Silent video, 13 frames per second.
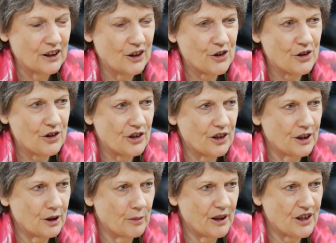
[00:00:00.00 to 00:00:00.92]
because you're
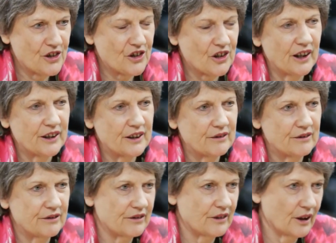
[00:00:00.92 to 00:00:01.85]
seeing the best side of,
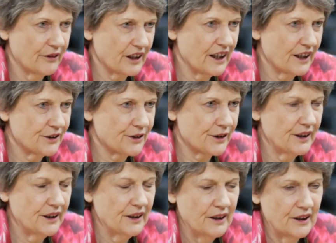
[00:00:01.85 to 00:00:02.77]
of a country.